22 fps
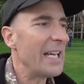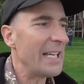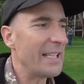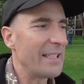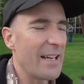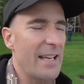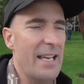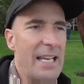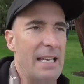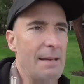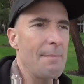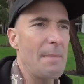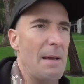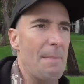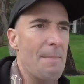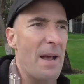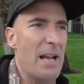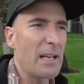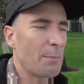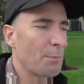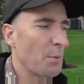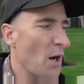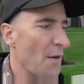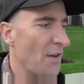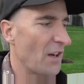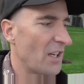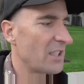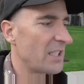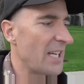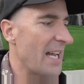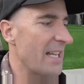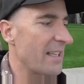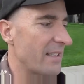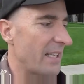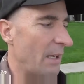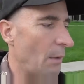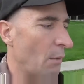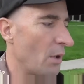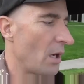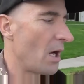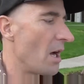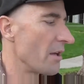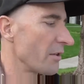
It makes perfect sense that it would